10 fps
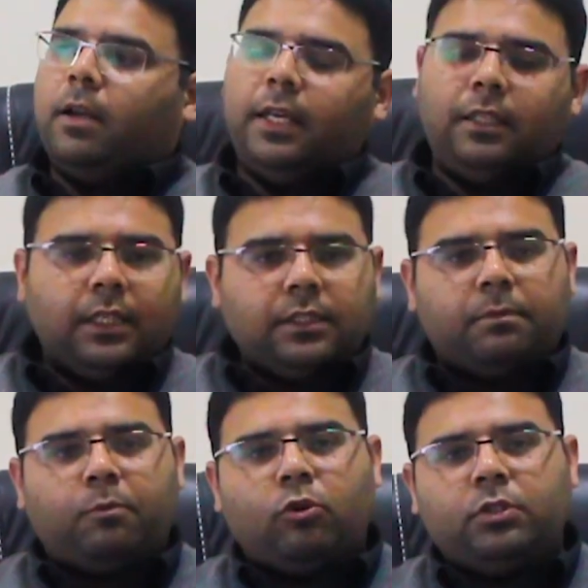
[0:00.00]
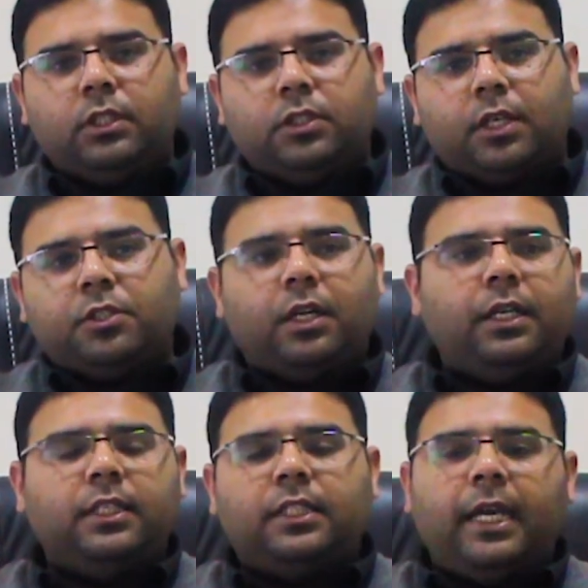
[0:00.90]
In this approach, the
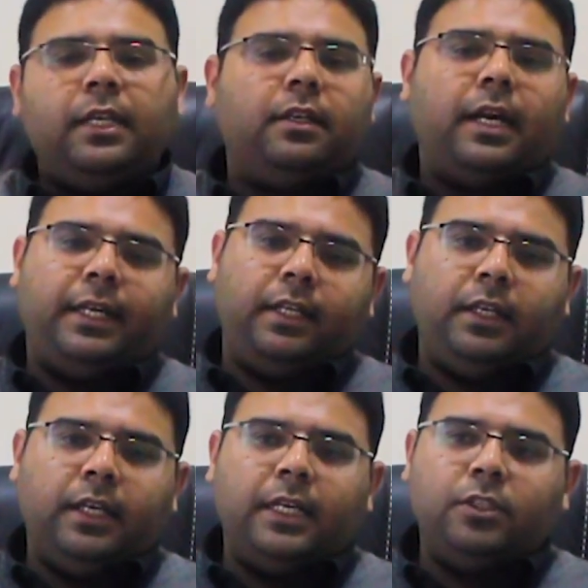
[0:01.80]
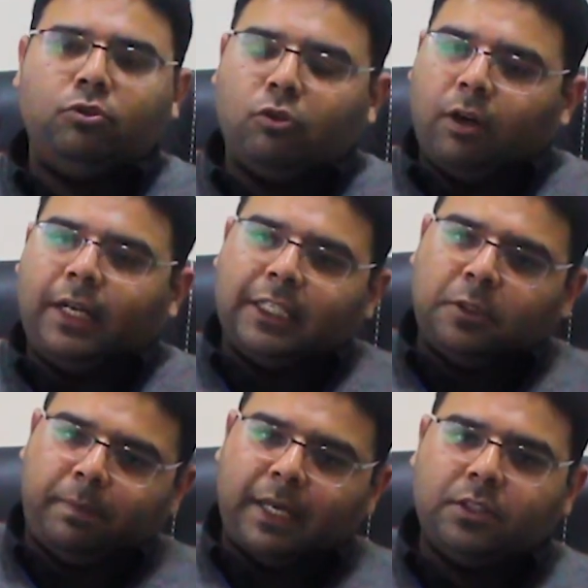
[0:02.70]
structural design criteria is not
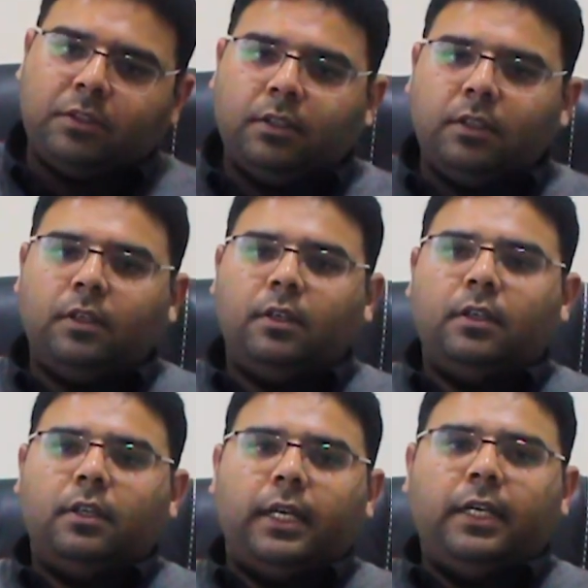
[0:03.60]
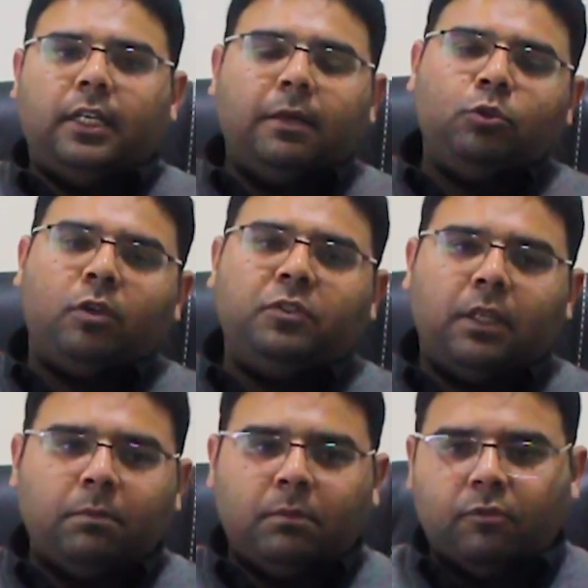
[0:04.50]
expressed in terms of
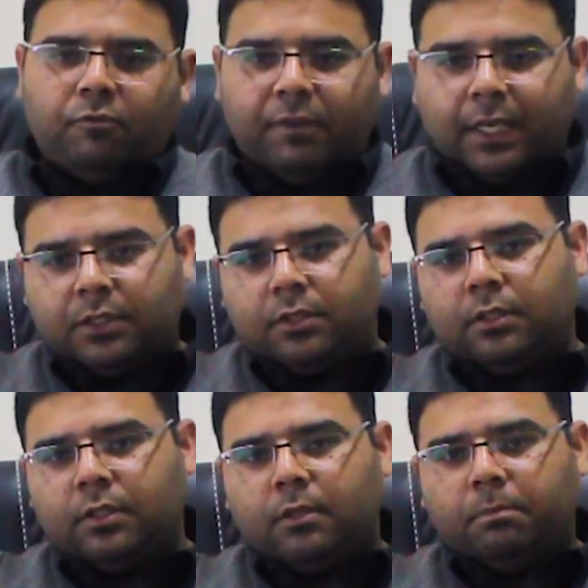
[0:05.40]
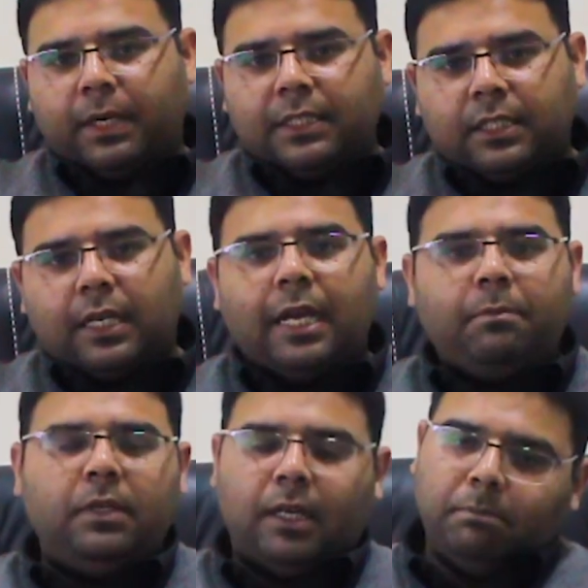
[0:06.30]
some fixed
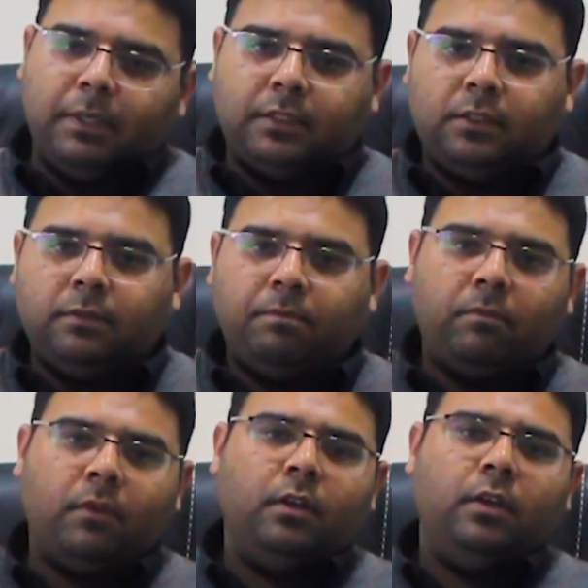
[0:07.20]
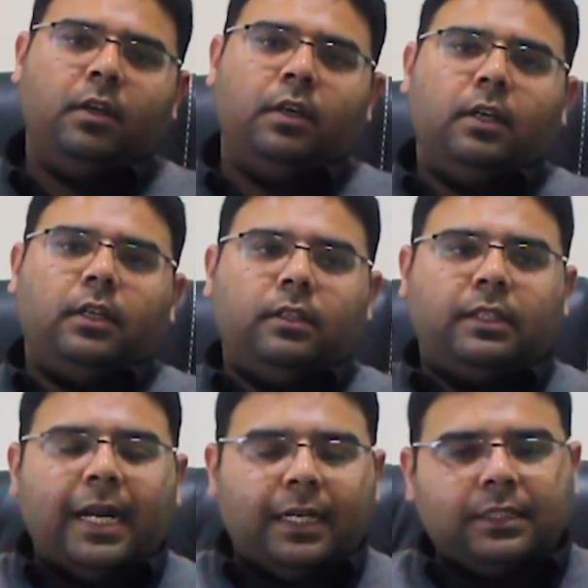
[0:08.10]
prescribed numbers.
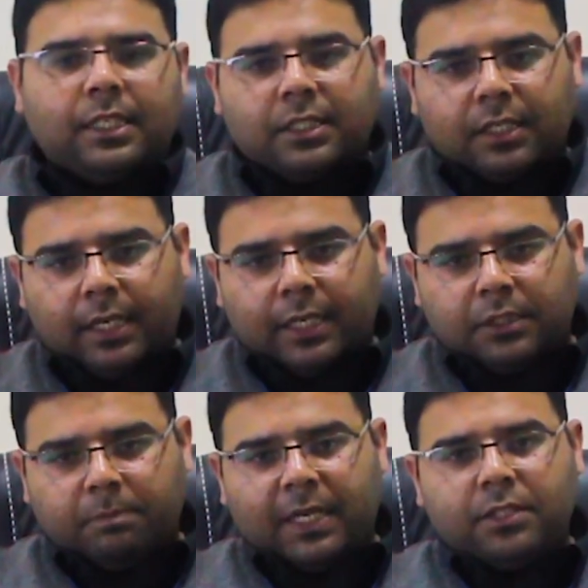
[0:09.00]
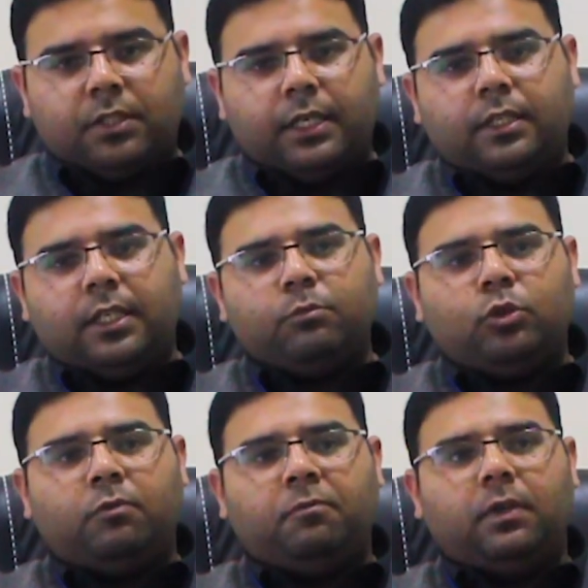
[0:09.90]
That is expressed in terms
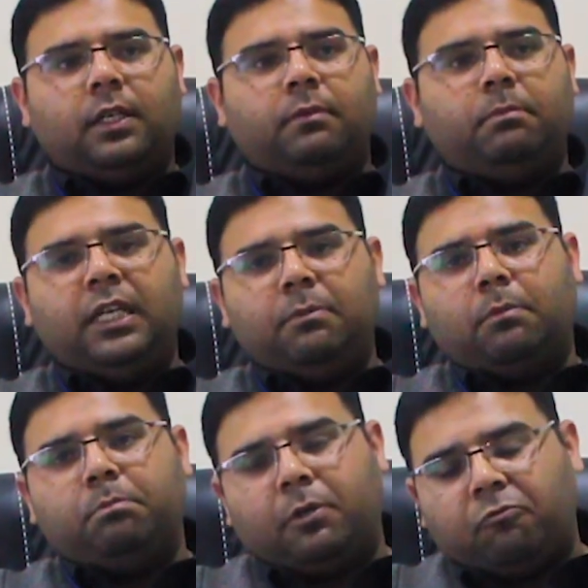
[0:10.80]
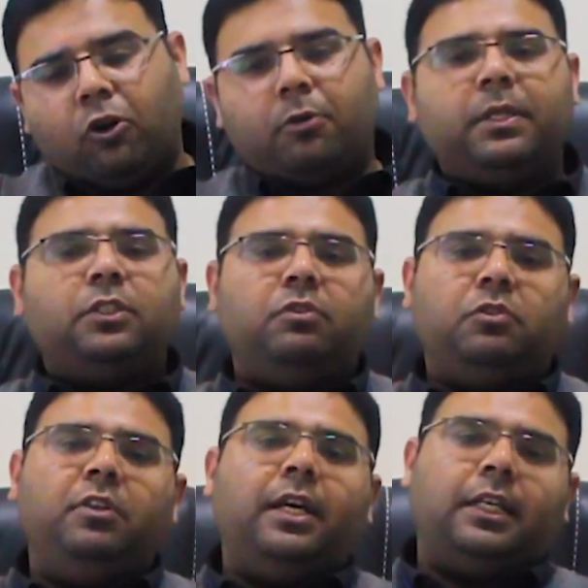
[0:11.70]
of minimum performance
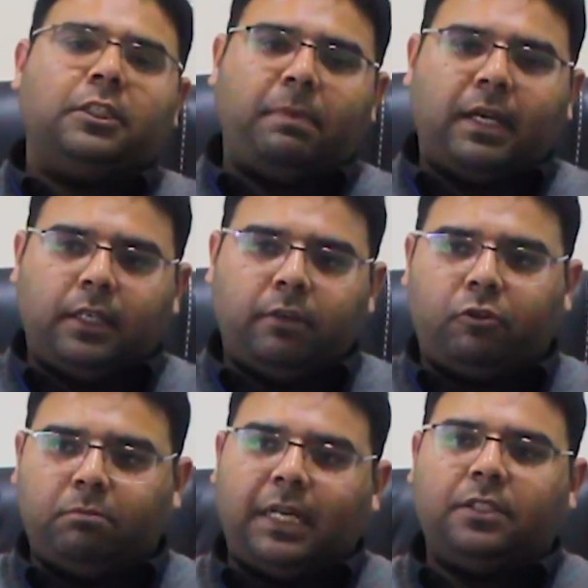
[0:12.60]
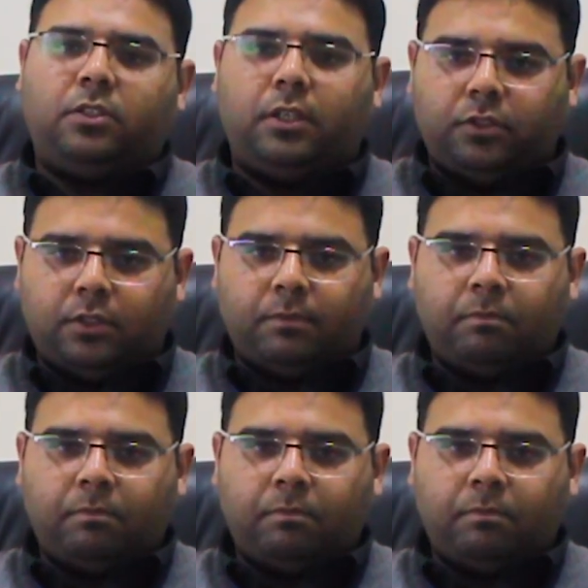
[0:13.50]
which we are expecting from that structure.